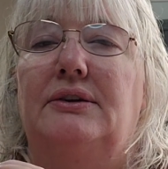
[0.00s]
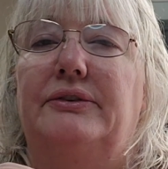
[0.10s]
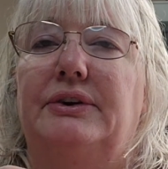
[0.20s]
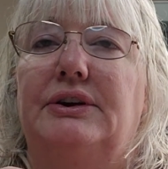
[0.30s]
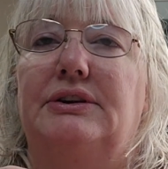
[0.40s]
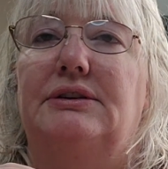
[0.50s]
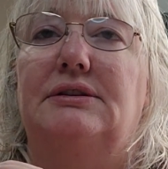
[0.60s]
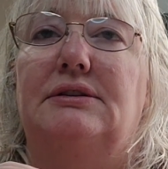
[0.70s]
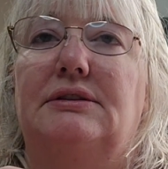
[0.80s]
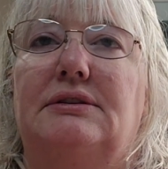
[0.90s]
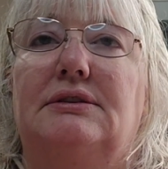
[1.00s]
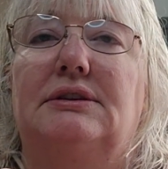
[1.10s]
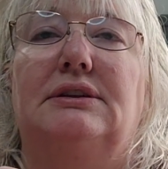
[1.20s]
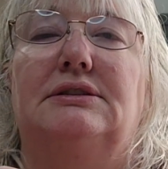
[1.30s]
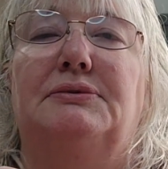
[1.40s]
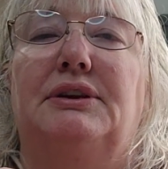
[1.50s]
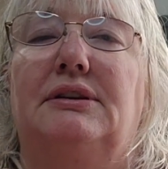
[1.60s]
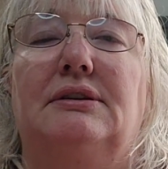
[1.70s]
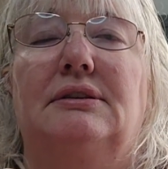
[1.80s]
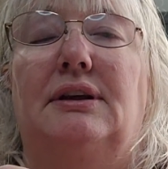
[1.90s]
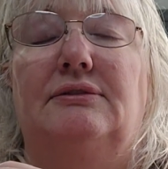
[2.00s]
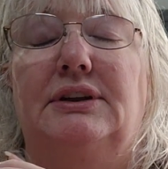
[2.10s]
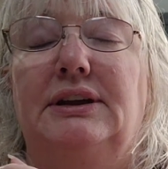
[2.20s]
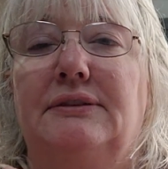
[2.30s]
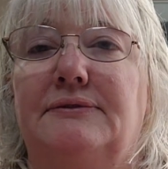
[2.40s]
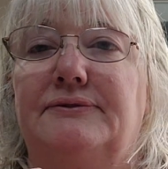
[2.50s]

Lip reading: which has been lovely.